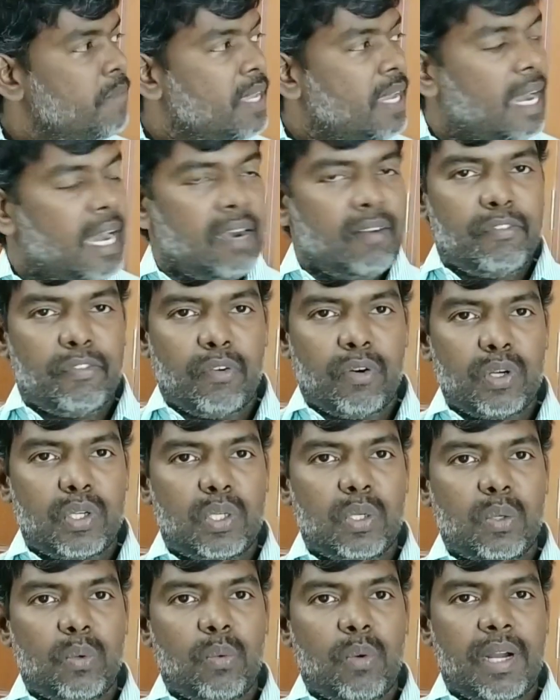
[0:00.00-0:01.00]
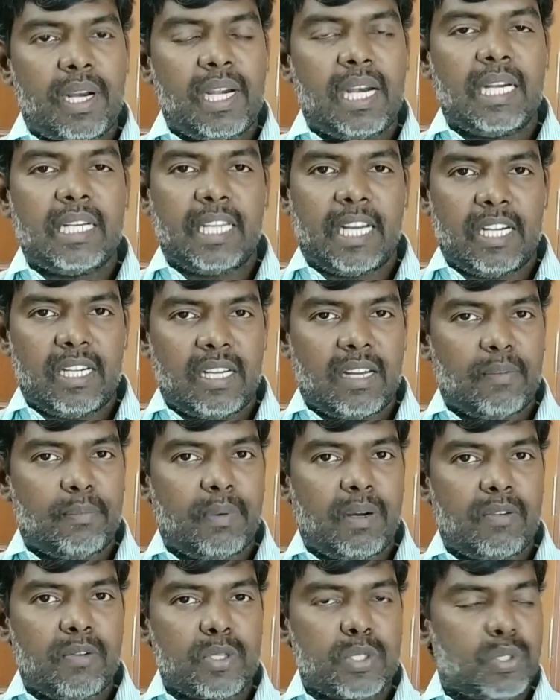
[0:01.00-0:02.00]
and 4 to 1 at the end of
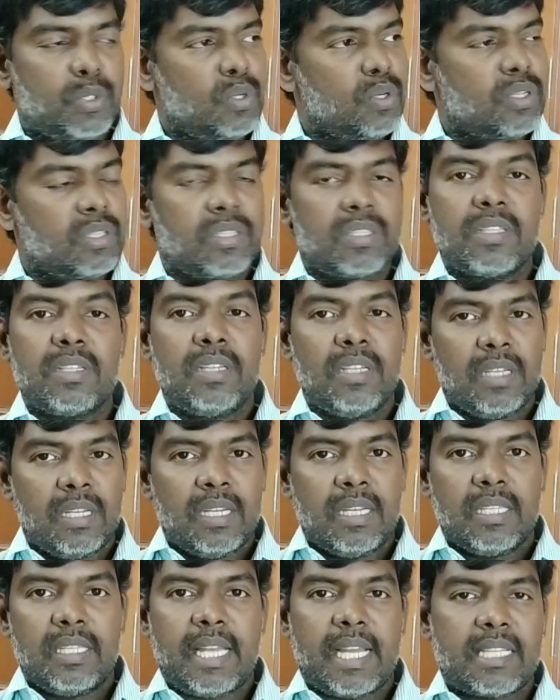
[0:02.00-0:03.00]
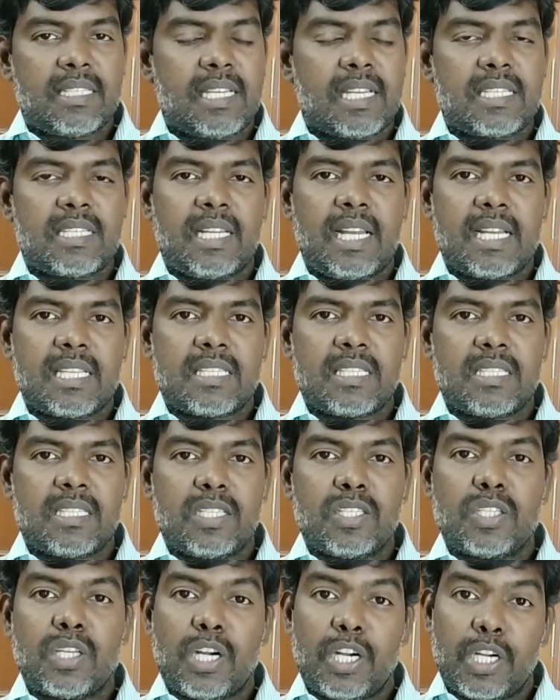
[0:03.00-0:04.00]
power strokes, the exhaust gases
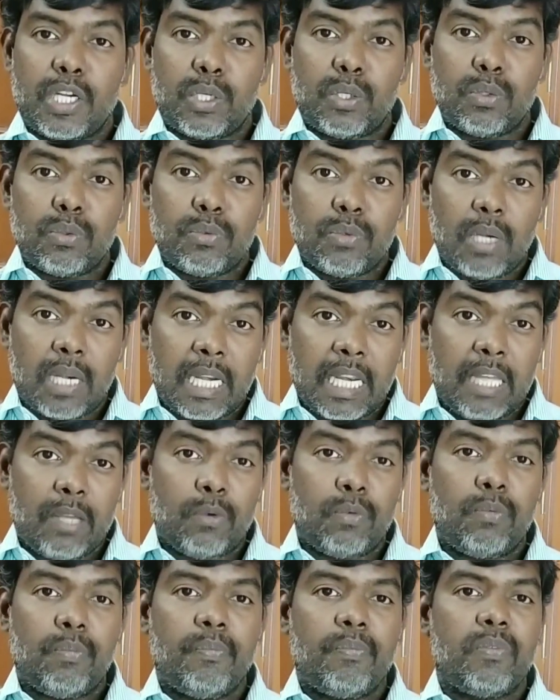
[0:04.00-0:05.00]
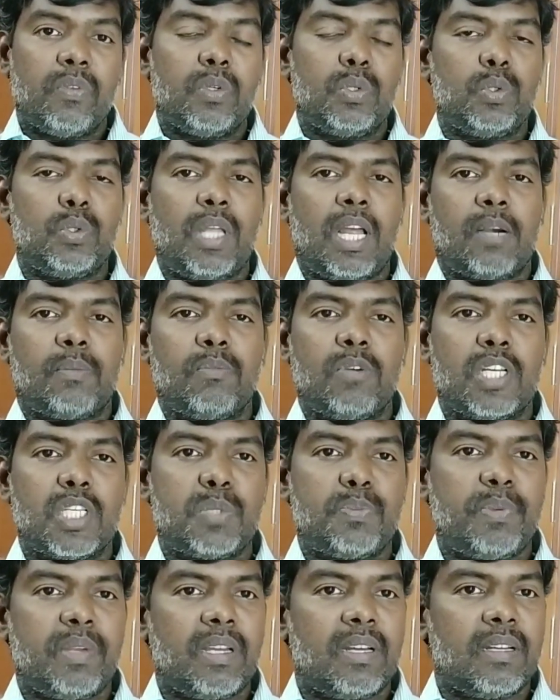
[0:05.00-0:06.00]
is ready to leave to the
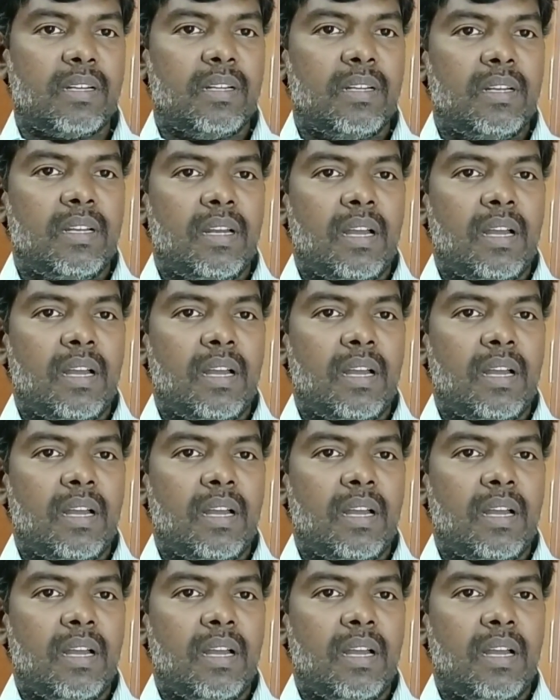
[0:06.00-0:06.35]
atmosphere,